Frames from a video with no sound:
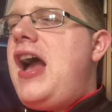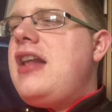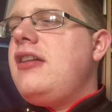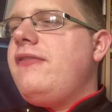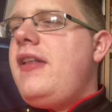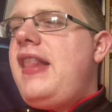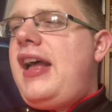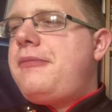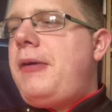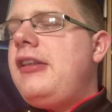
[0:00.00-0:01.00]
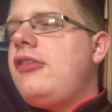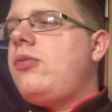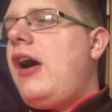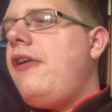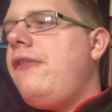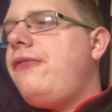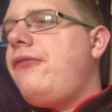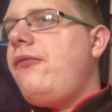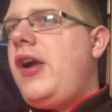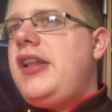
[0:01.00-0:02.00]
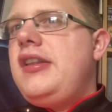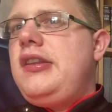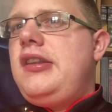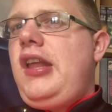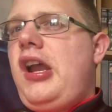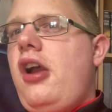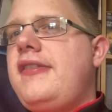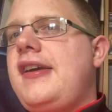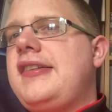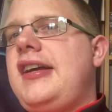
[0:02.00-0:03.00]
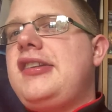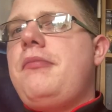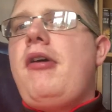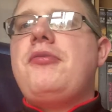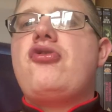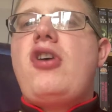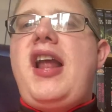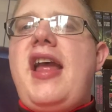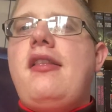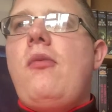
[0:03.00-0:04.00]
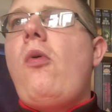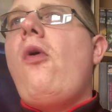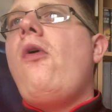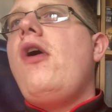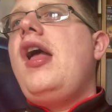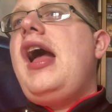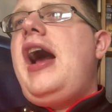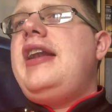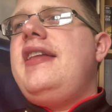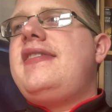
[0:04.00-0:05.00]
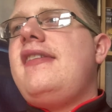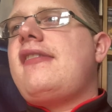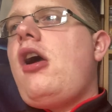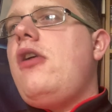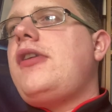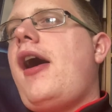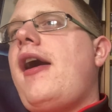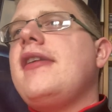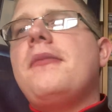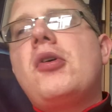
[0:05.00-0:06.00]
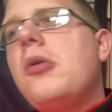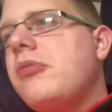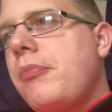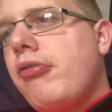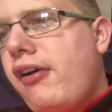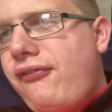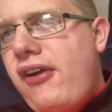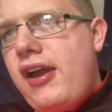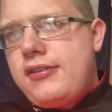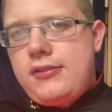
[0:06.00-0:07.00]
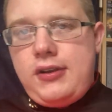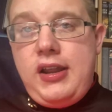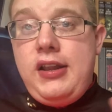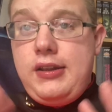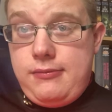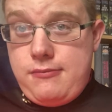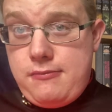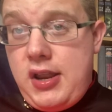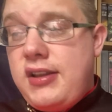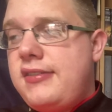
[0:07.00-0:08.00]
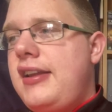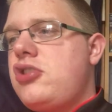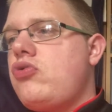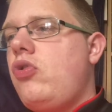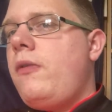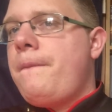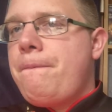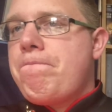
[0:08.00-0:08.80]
And I love the last battle as well, when they go to Cardassia Prime to try and end the war, and then Sisko dies and becomes a prophet in the Celestial